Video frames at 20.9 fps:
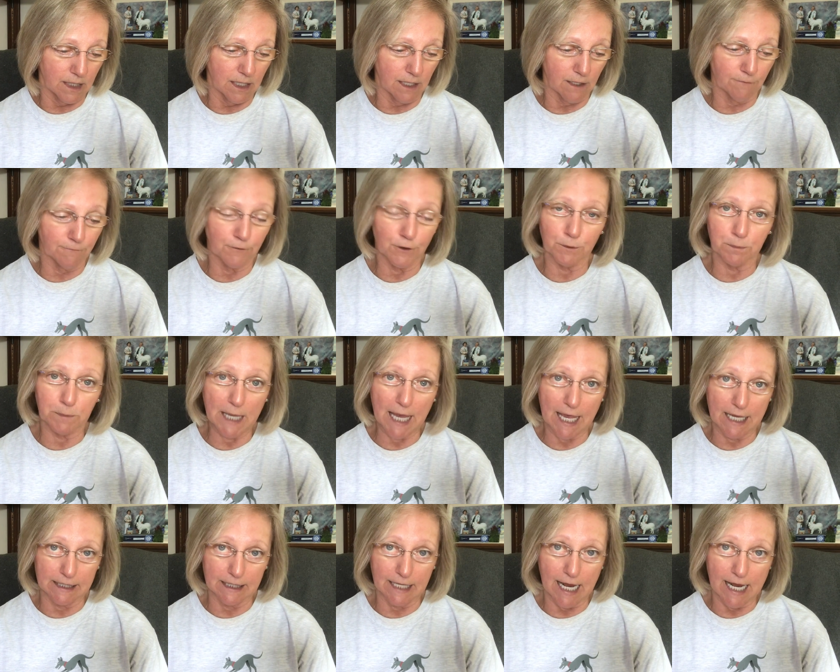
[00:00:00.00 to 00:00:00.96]
If your
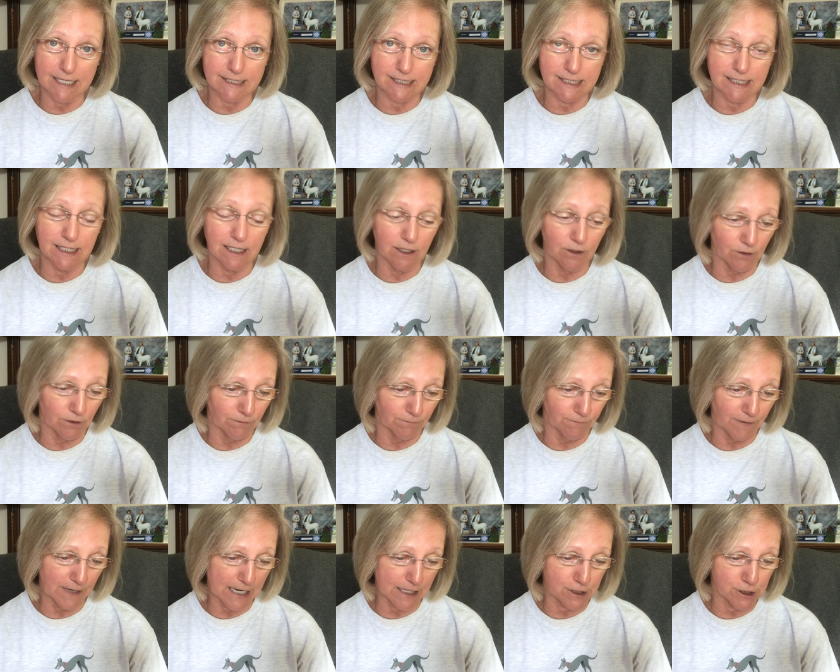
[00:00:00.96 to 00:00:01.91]
pet has an ear
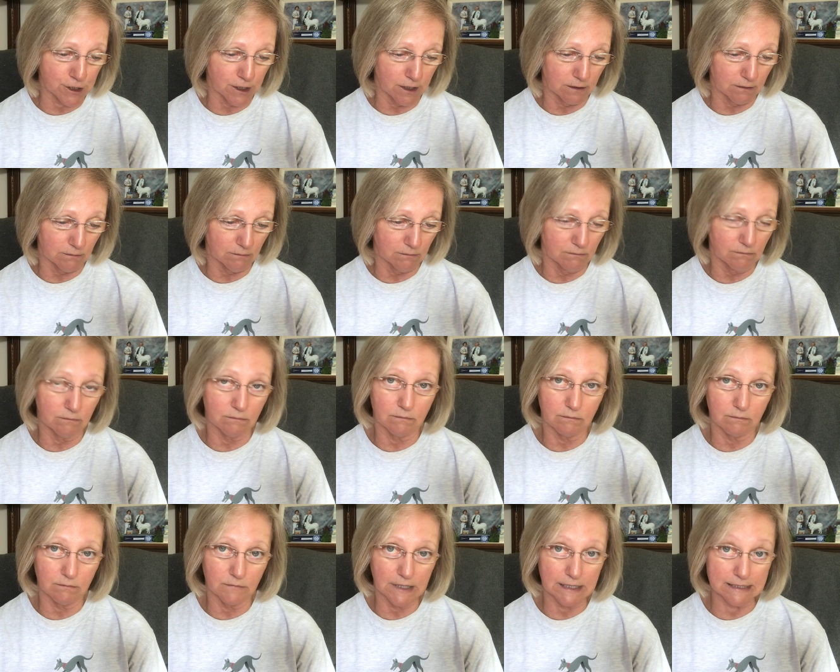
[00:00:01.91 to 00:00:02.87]
infection,
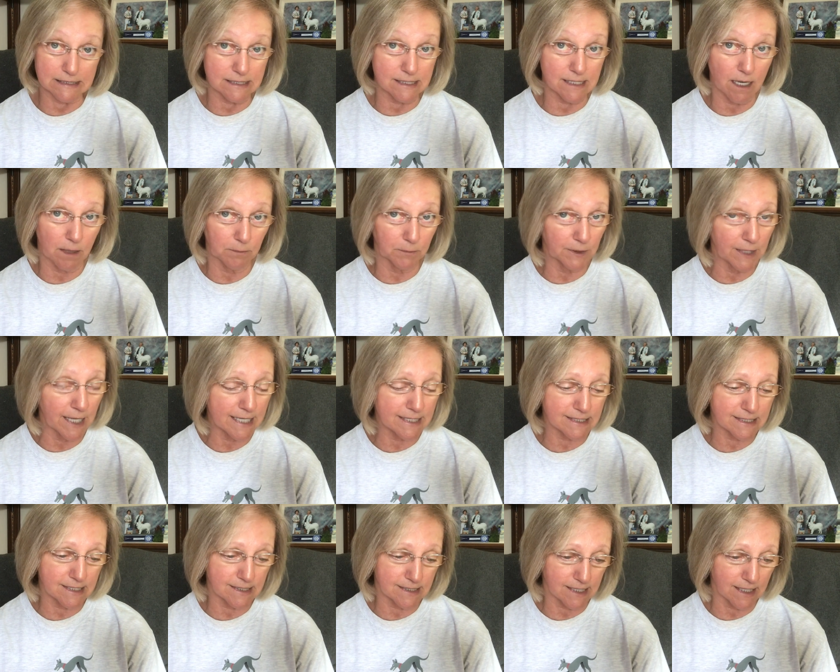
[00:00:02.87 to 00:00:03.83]
in some
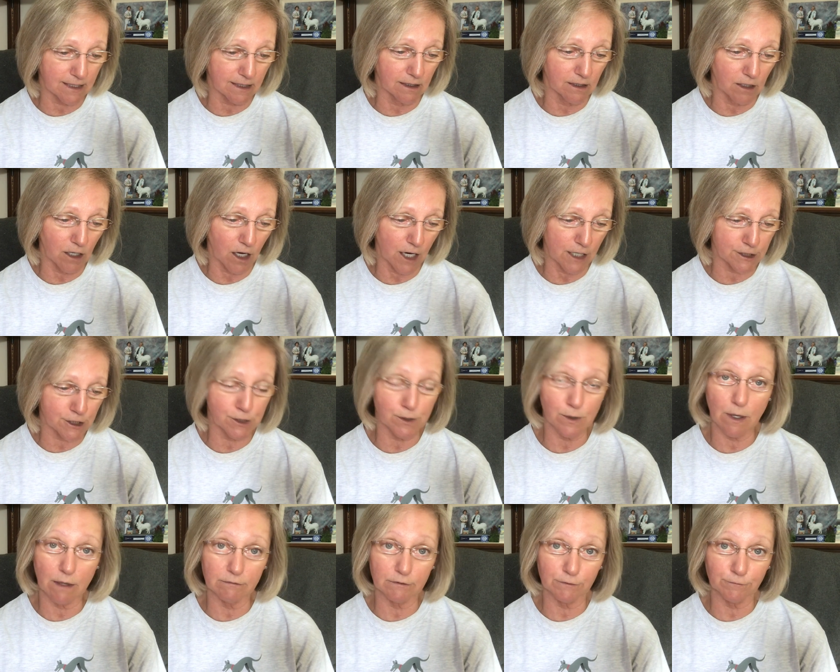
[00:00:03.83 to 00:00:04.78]
places it can cost
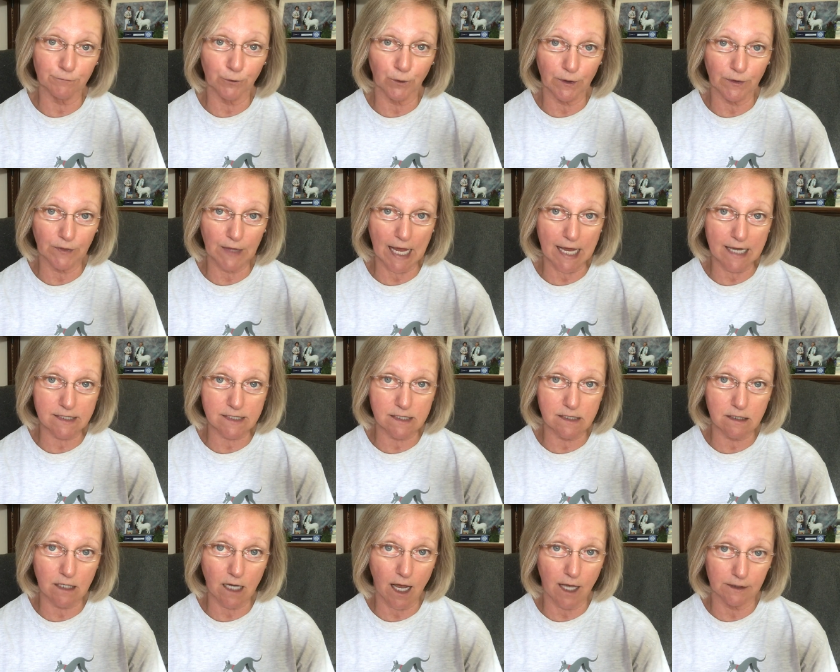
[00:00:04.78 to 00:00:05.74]
you over
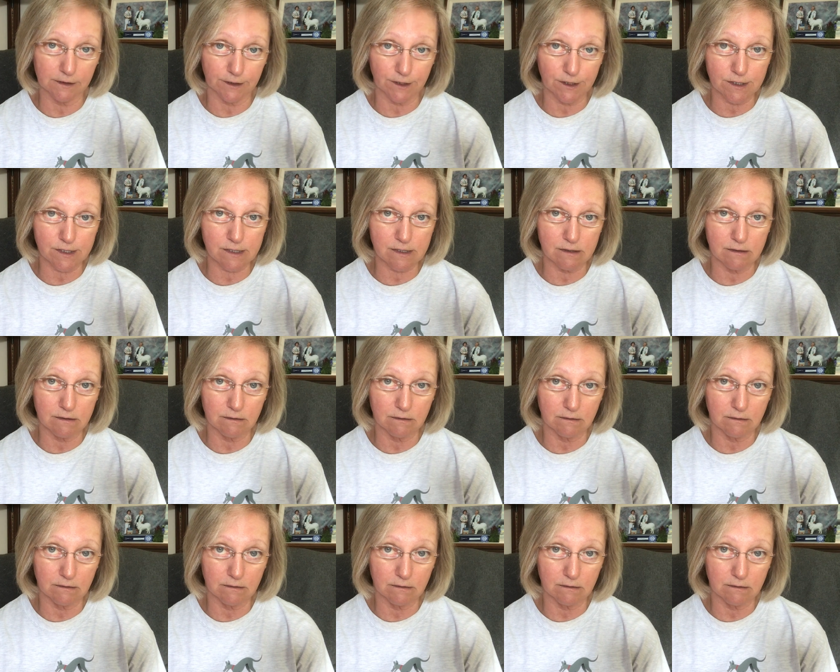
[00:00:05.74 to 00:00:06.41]
$4,000.